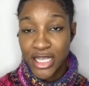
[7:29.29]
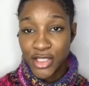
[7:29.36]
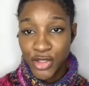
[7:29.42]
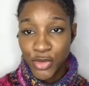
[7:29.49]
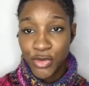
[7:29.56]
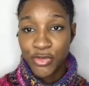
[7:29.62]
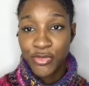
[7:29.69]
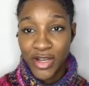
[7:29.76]

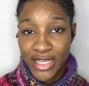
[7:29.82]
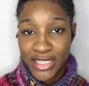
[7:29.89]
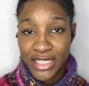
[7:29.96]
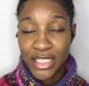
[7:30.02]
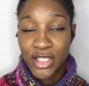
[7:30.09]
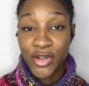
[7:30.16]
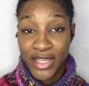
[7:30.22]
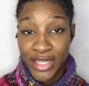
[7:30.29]
you will find
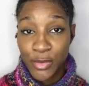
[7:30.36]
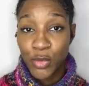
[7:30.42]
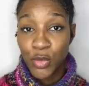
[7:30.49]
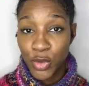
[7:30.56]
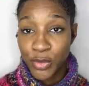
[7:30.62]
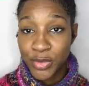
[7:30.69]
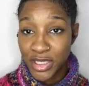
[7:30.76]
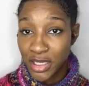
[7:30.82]
that your hair
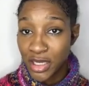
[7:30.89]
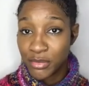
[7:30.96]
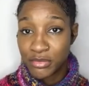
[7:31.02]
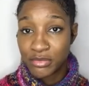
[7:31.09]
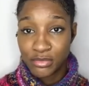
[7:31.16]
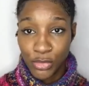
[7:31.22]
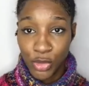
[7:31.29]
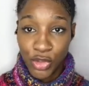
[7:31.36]
will
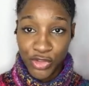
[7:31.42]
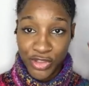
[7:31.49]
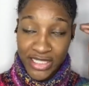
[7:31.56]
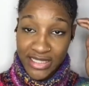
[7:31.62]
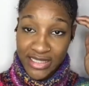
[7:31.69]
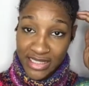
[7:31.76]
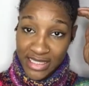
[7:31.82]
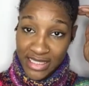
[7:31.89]
become more
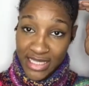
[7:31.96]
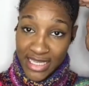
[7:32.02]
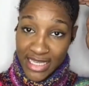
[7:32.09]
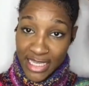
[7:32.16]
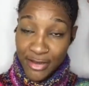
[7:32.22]
greasy